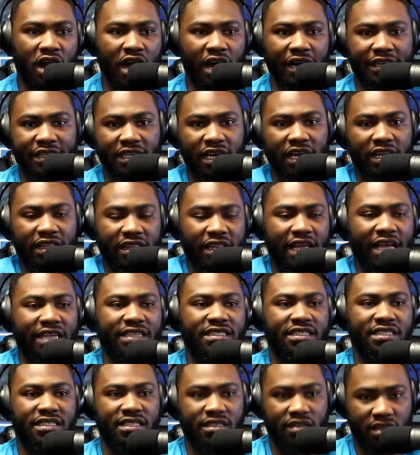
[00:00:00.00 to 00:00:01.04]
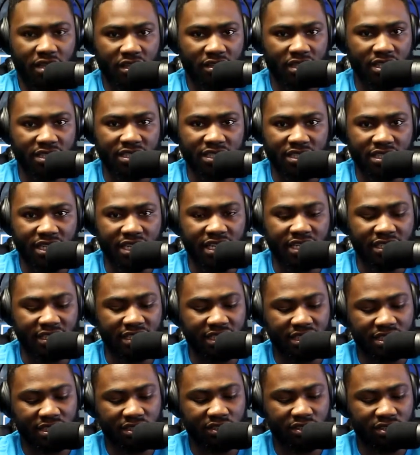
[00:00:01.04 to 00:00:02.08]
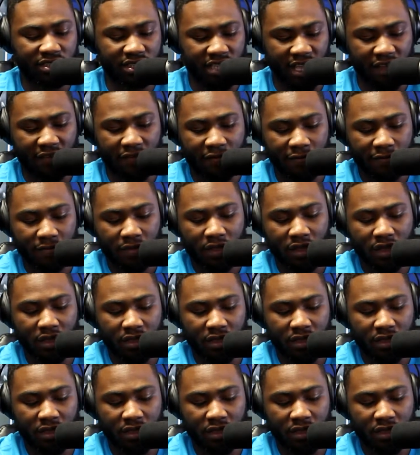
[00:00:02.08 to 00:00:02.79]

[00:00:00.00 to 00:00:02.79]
unless the conditions are safe.